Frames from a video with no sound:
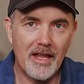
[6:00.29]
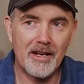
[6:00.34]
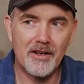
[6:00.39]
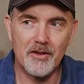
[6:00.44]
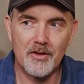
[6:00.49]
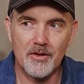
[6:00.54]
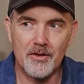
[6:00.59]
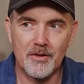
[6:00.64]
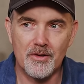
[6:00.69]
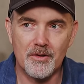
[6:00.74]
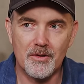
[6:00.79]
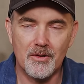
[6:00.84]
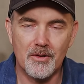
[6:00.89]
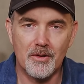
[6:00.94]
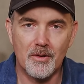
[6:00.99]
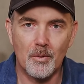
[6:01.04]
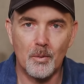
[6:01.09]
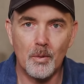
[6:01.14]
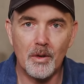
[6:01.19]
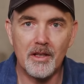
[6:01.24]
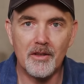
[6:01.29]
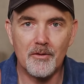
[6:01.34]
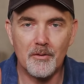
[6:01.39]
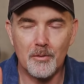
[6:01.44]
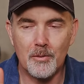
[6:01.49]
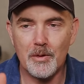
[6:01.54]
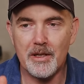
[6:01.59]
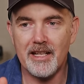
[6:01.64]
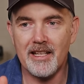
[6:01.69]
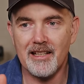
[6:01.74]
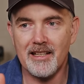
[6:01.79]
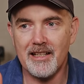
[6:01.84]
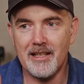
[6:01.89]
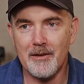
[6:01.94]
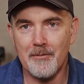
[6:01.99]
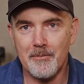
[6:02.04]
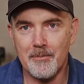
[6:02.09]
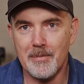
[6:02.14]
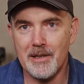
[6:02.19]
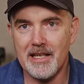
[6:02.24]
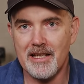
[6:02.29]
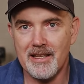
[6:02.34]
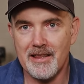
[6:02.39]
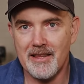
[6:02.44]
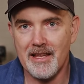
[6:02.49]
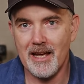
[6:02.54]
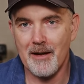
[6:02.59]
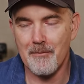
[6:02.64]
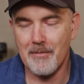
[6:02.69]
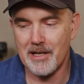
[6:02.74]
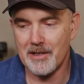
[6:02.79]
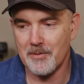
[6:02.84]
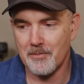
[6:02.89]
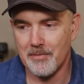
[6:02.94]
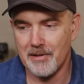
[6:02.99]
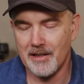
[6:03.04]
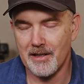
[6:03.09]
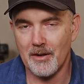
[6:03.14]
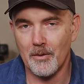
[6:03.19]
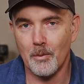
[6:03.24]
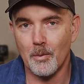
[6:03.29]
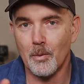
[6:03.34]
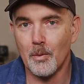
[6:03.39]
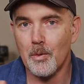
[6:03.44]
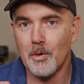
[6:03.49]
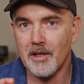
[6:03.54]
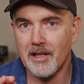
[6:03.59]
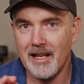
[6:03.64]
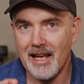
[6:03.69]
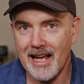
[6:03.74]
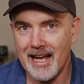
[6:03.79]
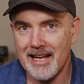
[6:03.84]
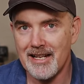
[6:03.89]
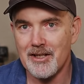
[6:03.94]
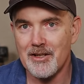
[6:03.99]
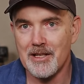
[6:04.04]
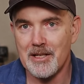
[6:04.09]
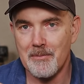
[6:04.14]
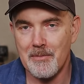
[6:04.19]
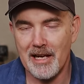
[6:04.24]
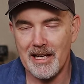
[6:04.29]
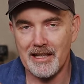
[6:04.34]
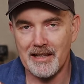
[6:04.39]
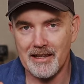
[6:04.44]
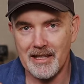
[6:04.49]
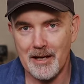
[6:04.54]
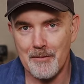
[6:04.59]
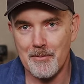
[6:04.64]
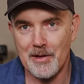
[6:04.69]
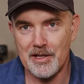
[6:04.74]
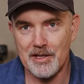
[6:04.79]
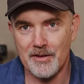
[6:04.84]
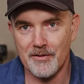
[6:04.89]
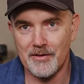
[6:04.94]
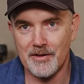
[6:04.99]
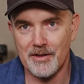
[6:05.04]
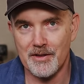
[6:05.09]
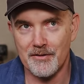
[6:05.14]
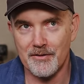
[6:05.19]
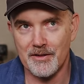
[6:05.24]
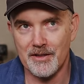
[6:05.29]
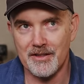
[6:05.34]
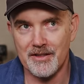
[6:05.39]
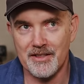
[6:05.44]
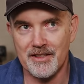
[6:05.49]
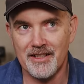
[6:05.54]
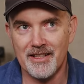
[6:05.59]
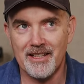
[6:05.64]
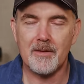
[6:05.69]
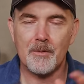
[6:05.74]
that issue? Will it really be that much better? Will it actually make that much of a difference?